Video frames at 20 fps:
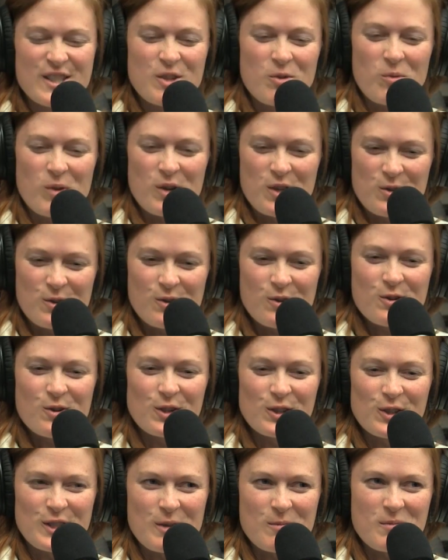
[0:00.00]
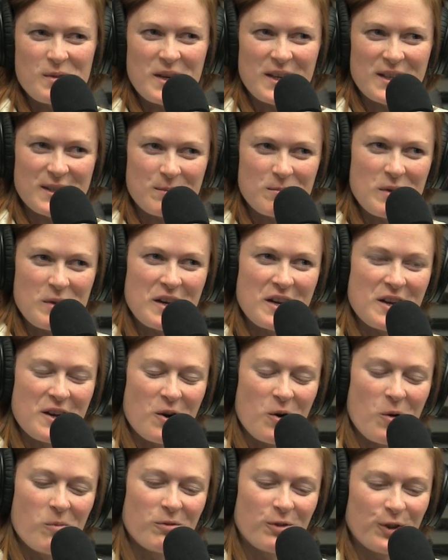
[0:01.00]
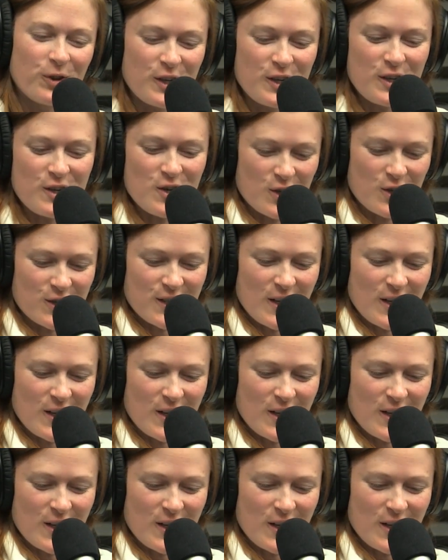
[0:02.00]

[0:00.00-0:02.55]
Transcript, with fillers: so when you Google TPS Media, hopefully your